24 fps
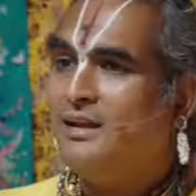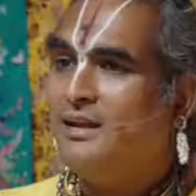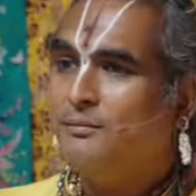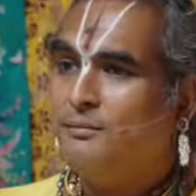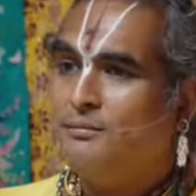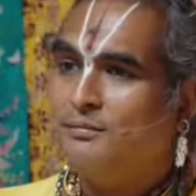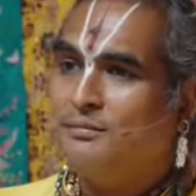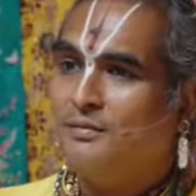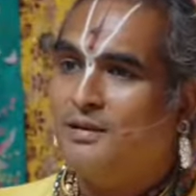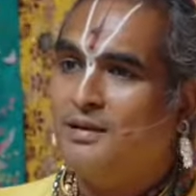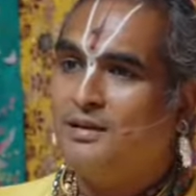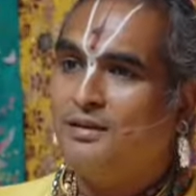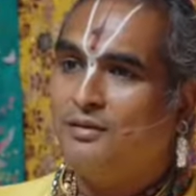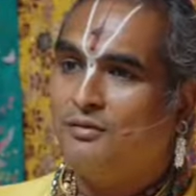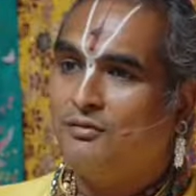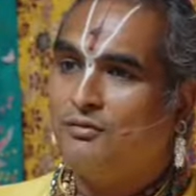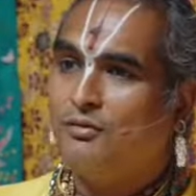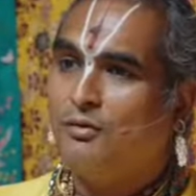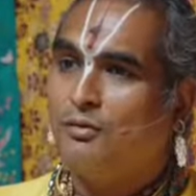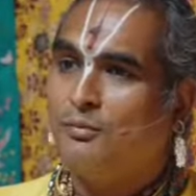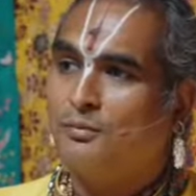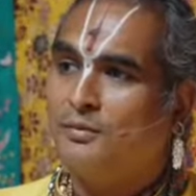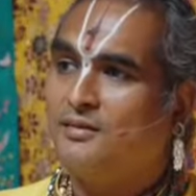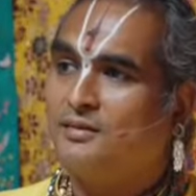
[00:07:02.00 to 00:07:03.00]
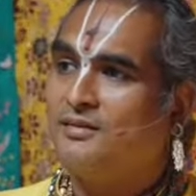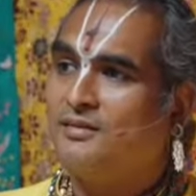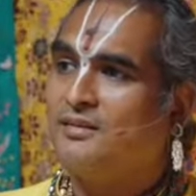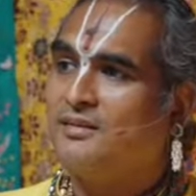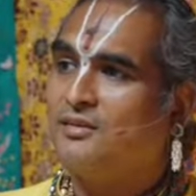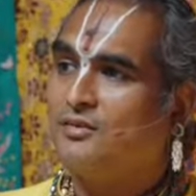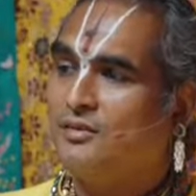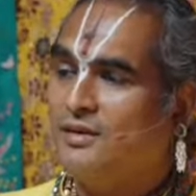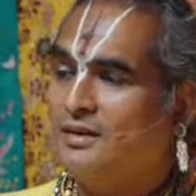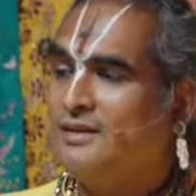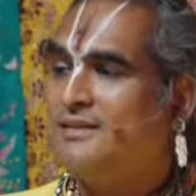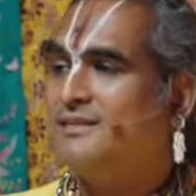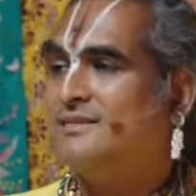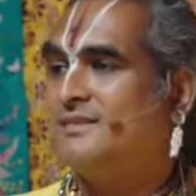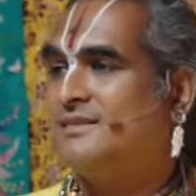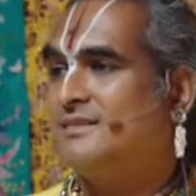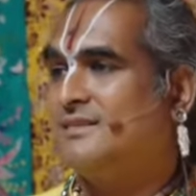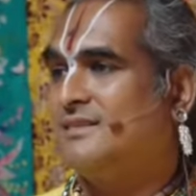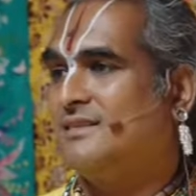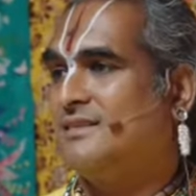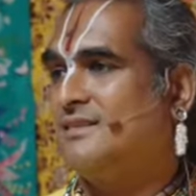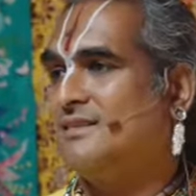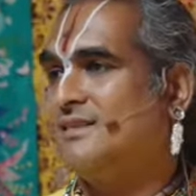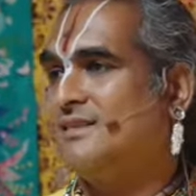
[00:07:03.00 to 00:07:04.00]
him in the form of his
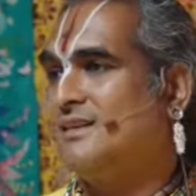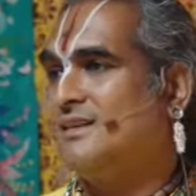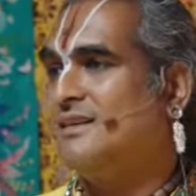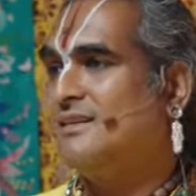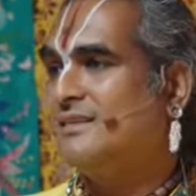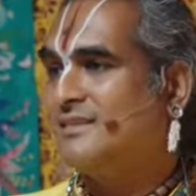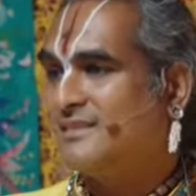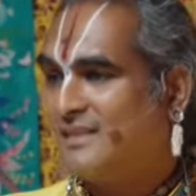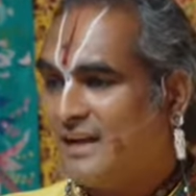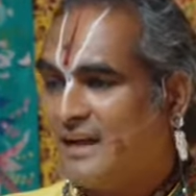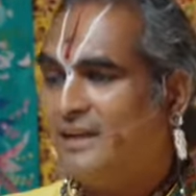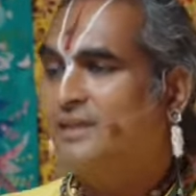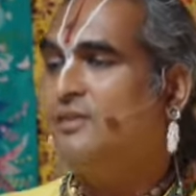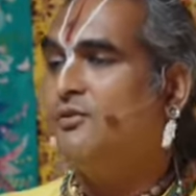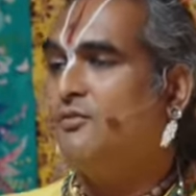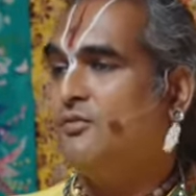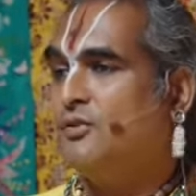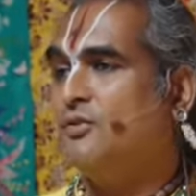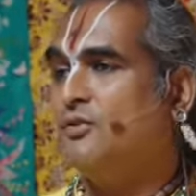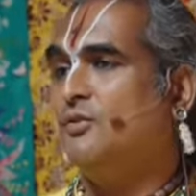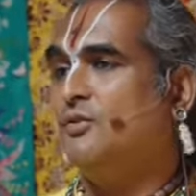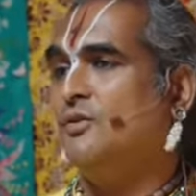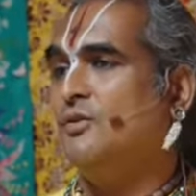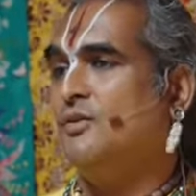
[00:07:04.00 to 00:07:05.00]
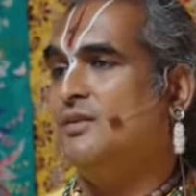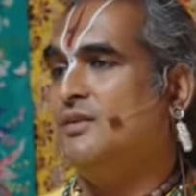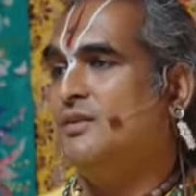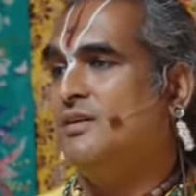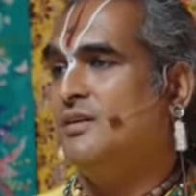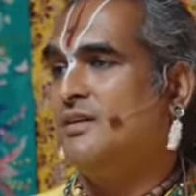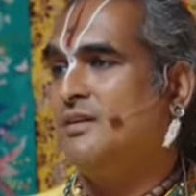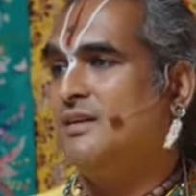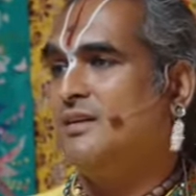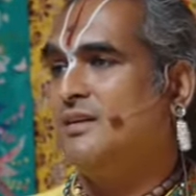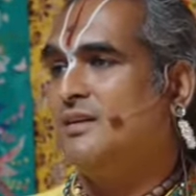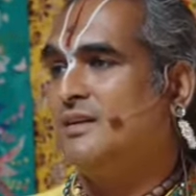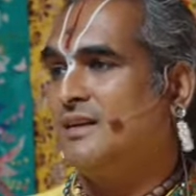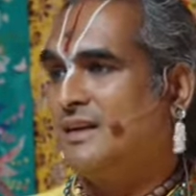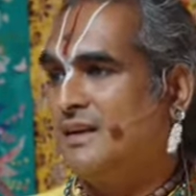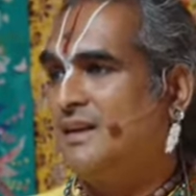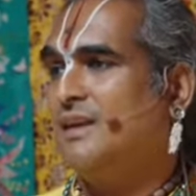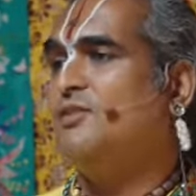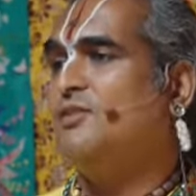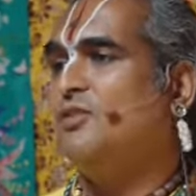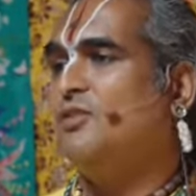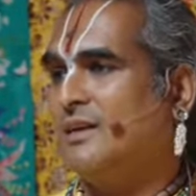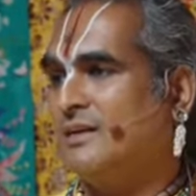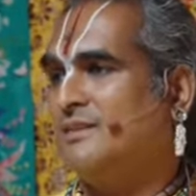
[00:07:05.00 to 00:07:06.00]
grace inside of you
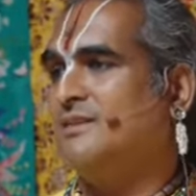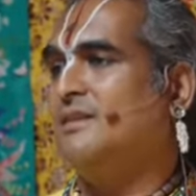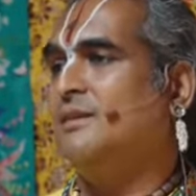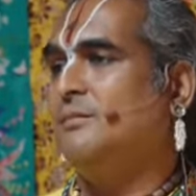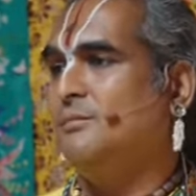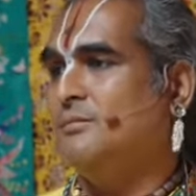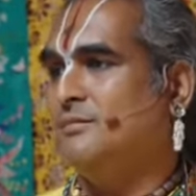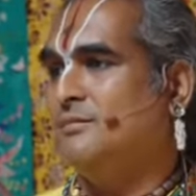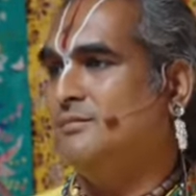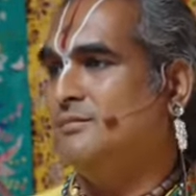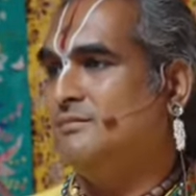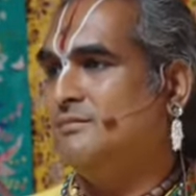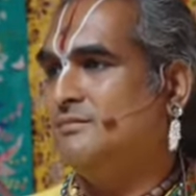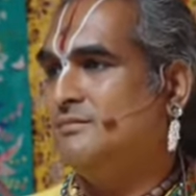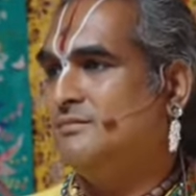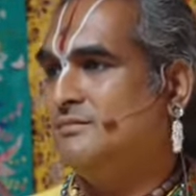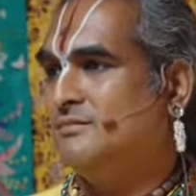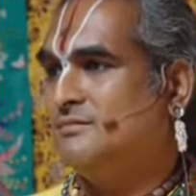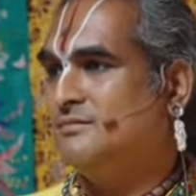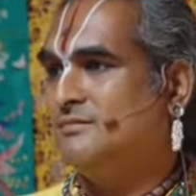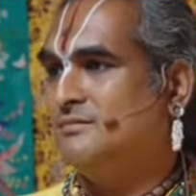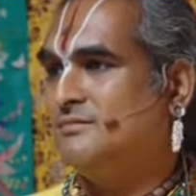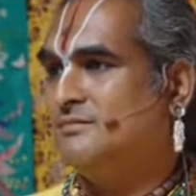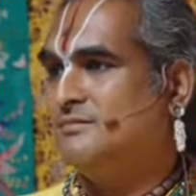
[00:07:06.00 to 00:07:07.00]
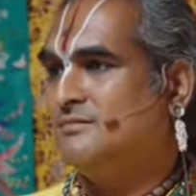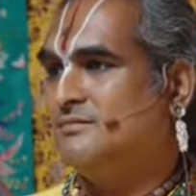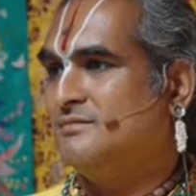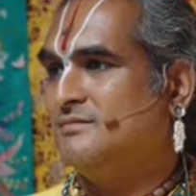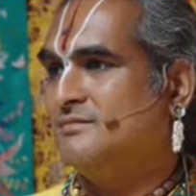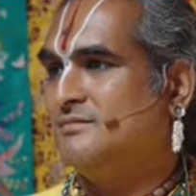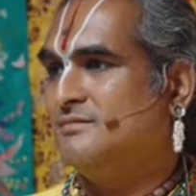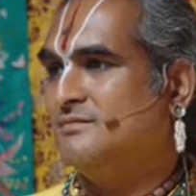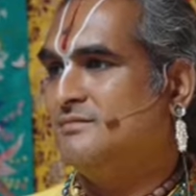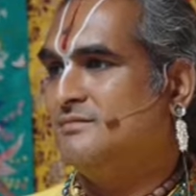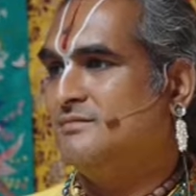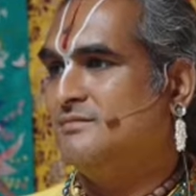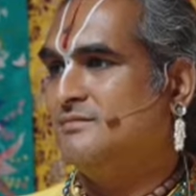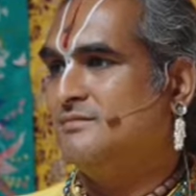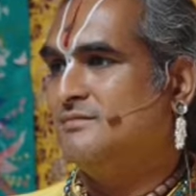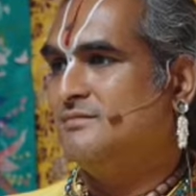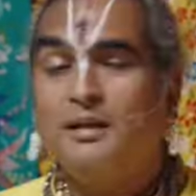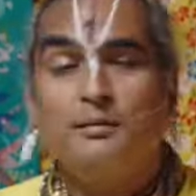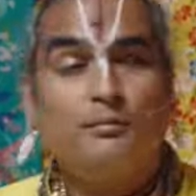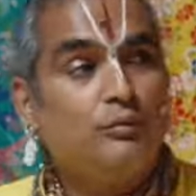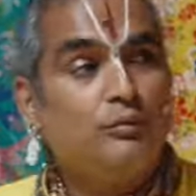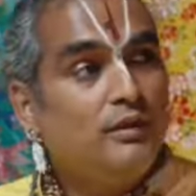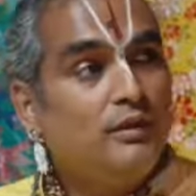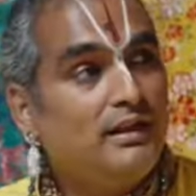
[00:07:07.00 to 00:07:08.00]
can attract him.
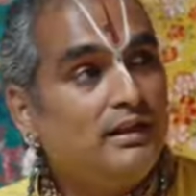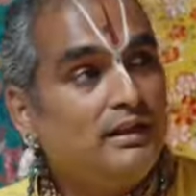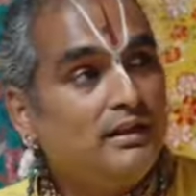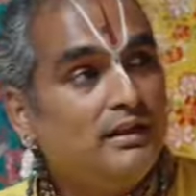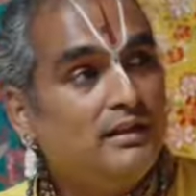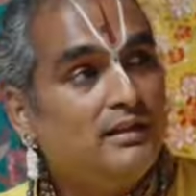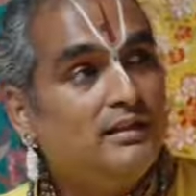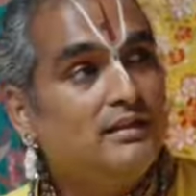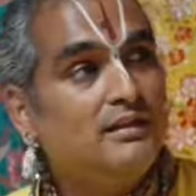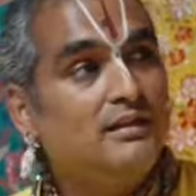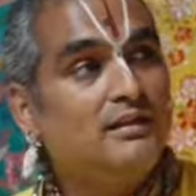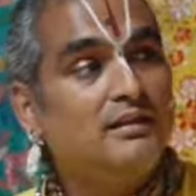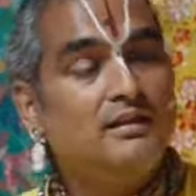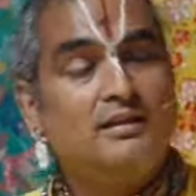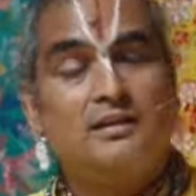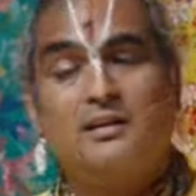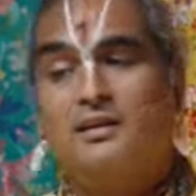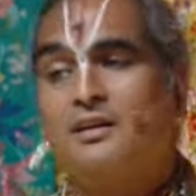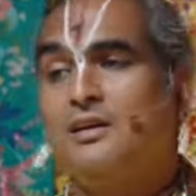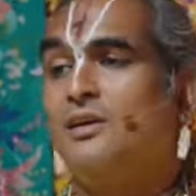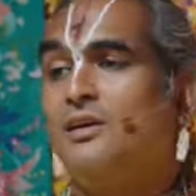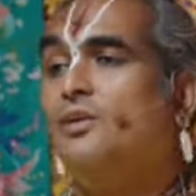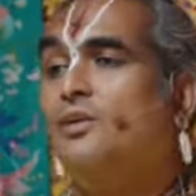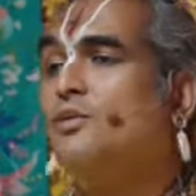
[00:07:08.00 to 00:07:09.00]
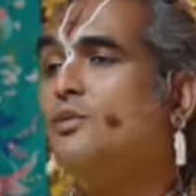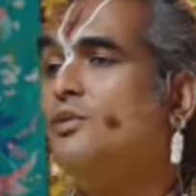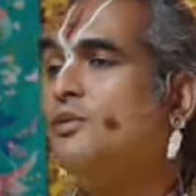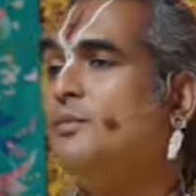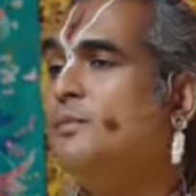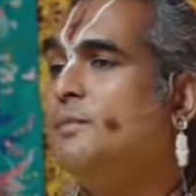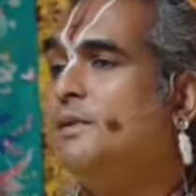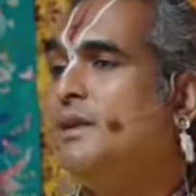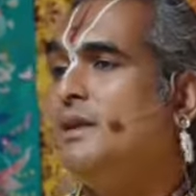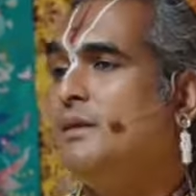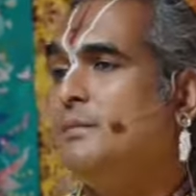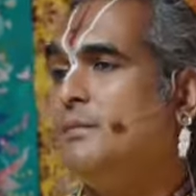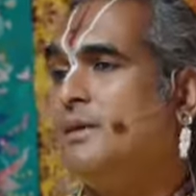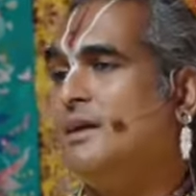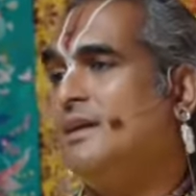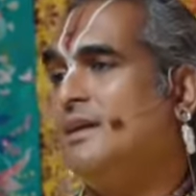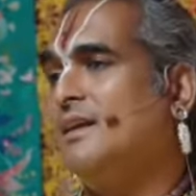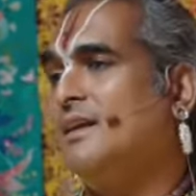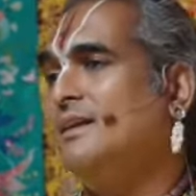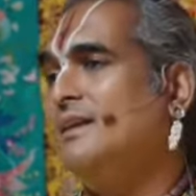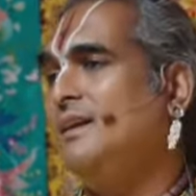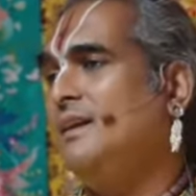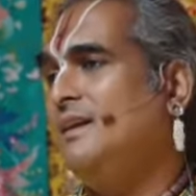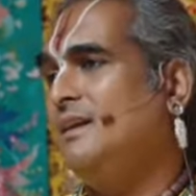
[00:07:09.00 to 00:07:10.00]
Same way, Rukmini
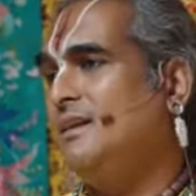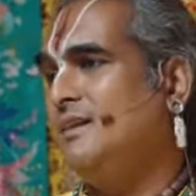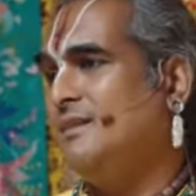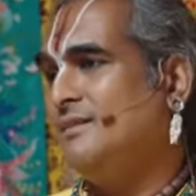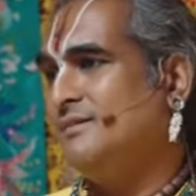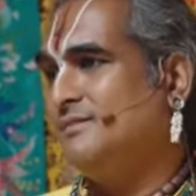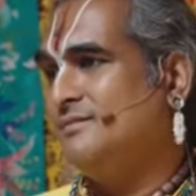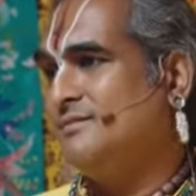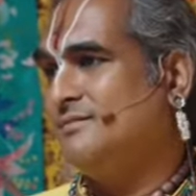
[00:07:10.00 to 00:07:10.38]
Maharani,